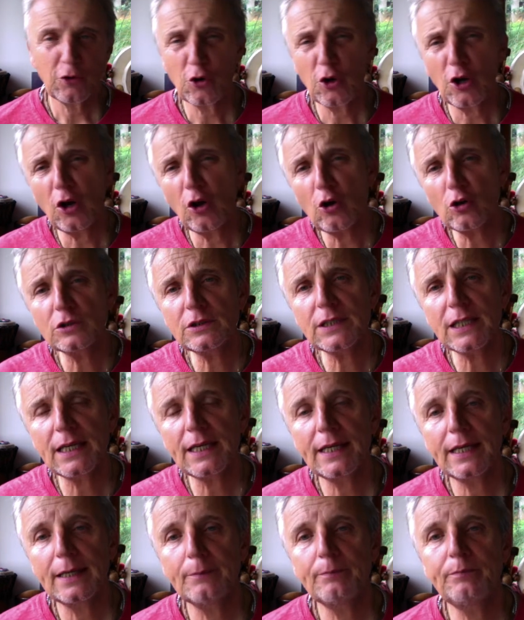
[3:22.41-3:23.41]
But for a
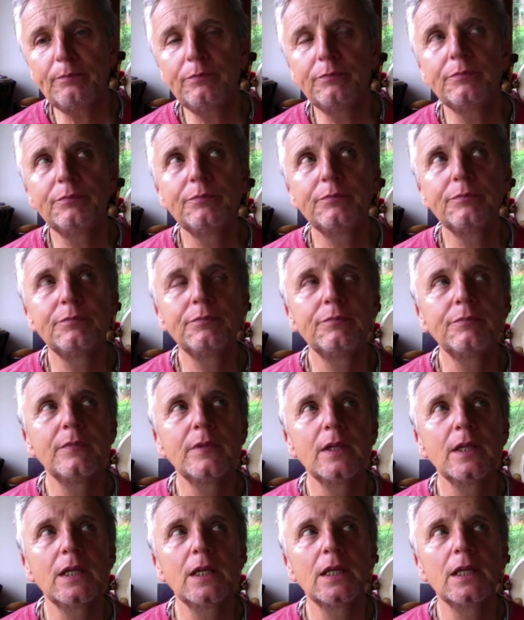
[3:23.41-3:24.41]
long time,
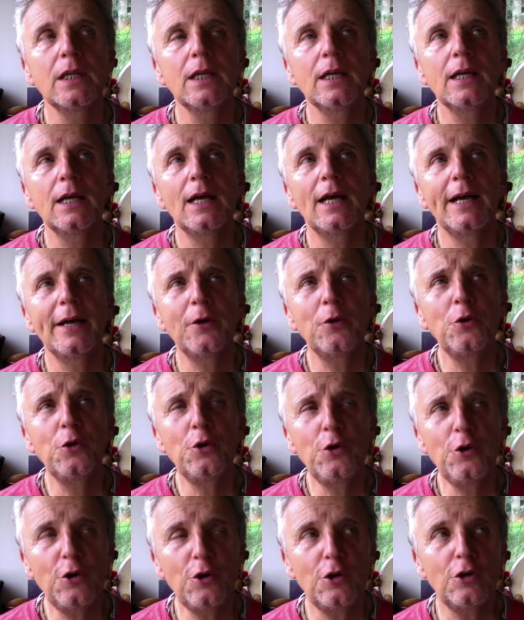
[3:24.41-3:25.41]
most of us
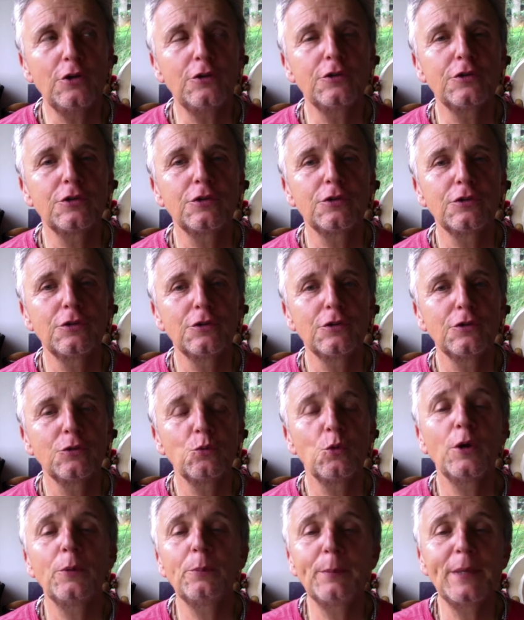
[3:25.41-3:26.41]
could not
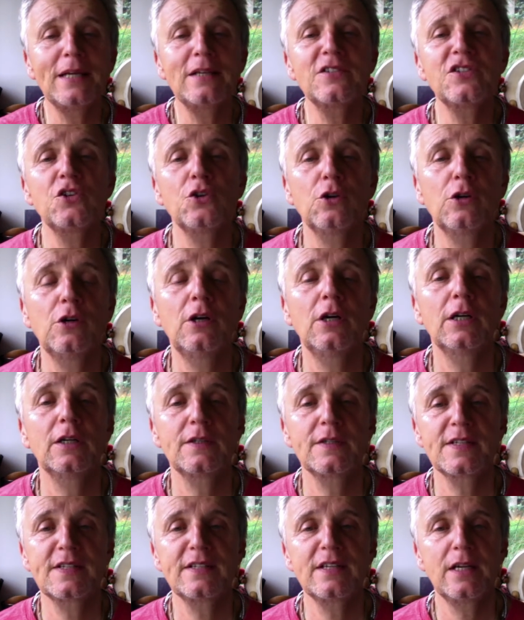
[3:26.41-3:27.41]
figure out how to do
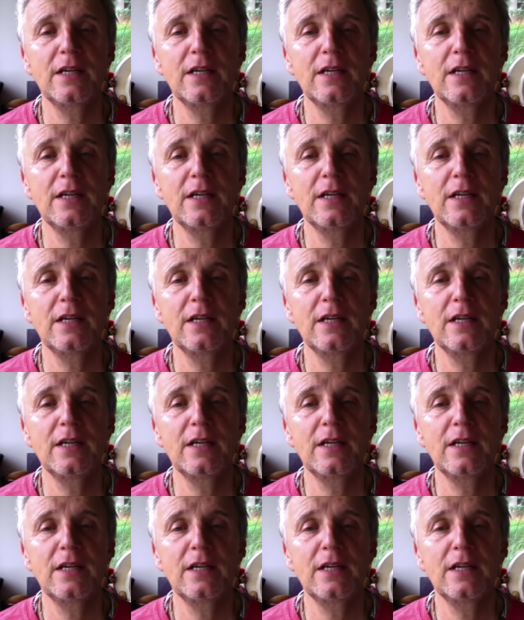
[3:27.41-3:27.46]
that.